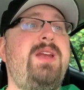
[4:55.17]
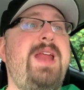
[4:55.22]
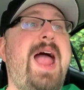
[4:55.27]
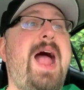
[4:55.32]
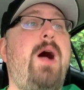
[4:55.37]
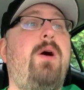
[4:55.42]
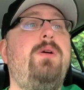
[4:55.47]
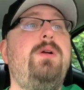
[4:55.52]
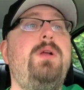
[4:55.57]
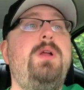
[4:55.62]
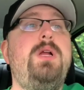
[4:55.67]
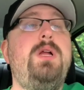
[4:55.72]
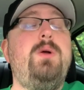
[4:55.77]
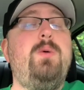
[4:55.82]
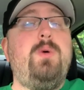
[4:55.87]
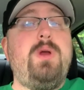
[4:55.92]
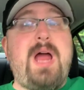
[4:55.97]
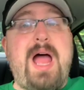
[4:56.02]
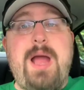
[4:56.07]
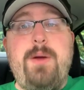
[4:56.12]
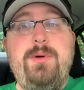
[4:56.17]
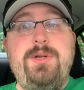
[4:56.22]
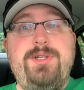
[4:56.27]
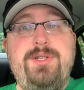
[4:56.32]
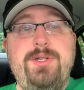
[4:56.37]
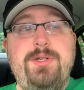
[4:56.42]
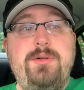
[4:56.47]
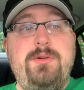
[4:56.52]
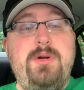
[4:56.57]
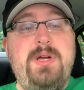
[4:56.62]
Now, what I
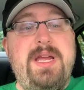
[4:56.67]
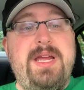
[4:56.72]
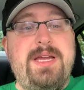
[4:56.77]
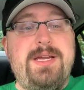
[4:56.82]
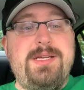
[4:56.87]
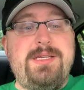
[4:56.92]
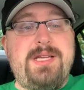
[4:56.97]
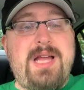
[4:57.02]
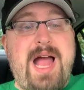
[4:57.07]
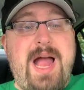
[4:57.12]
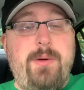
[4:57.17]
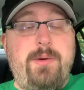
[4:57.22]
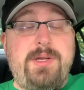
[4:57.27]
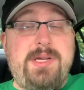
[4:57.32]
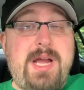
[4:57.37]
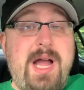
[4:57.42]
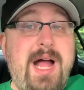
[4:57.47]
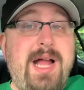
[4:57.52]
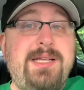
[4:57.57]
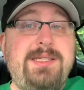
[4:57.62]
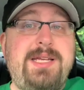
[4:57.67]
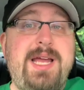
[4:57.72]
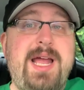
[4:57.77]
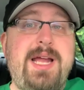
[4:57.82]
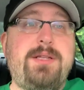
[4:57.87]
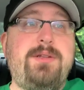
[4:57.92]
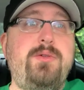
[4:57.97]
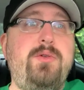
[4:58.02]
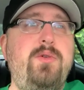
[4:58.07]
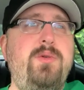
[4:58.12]
would do is I would
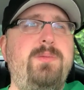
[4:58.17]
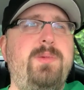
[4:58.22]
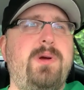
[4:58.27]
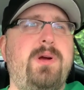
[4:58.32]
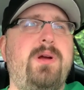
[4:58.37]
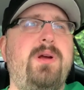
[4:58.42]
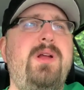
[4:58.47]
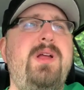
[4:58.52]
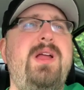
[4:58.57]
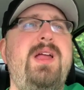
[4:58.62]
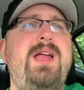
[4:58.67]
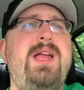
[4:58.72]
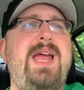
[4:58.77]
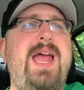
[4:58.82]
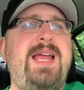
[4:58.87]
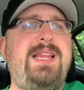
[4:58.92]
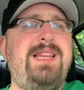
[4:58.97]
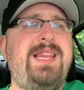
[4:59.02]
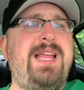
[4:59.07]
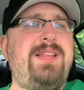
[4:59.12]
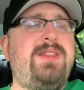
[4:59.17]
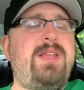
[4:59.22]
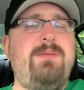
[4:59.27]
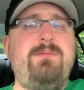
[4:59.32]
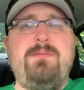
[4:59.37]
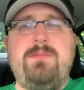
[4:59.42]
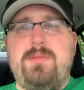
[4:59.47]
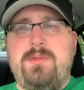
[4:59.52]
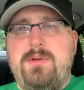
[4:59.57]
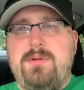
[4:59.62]
contact Uber and let
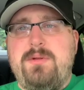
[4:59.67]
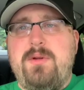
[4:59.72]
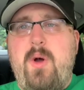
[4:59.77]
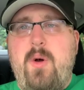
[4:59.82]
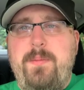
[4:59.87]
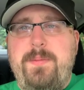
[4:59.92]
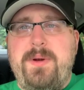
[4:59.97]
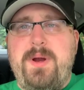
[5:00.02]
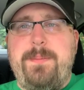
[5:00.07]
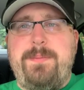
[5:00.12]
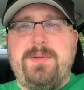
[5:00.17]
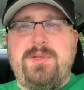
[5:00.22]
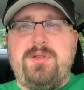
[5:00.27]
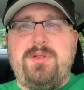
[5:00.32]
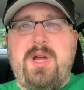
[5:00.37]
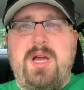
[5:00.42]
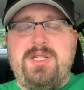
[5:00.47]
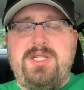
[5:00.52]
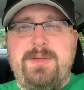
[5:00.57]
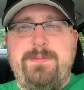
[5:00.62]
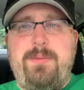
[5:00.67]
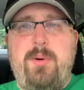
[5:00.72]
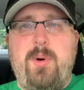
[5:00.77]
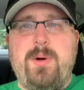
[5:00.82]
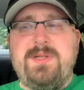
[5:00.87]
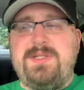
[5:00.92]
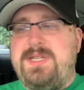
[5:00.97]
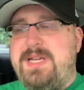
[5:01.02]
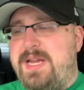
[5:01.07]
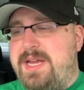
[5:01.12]
them open up a, a
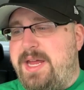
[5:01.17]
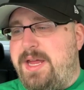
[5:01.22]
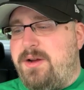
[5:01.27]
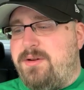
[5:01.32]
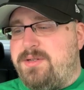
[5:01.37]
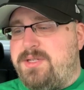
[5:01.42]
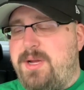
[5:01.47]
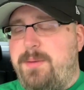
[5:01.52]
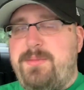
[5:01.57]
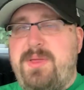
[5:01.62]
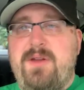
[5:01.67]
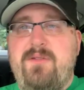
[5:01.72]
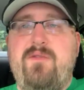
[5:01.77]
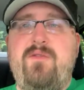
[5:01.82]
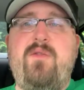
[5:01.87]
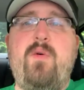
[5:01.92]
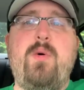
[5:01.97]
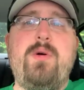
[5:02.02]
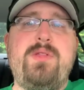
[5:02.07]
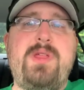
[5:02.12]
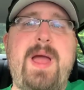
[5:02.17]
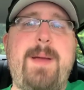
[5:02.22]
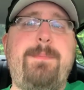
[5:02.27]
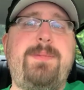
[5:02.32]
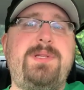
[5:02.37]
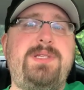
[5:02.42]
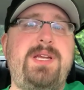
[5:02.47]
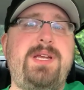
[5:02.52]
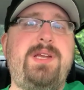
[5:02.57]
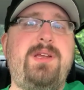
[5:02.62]
support ticket or something for
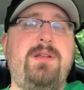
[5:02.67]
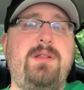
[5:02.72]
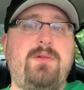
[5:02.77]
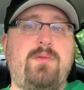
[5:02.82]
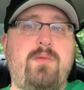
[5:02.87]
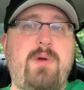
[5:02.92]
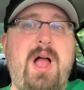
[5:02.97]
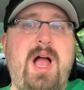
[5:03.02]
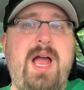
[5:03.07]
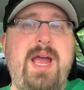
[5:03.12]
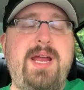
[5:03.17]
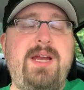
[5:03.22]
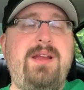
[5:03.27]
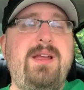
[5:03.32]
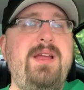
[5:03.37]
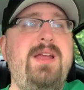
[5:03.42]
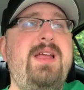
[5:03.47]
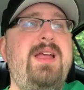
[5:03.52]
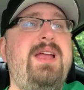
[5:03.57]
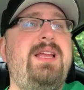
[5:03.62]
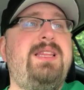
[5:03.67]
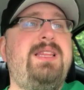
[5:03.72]
that particular ride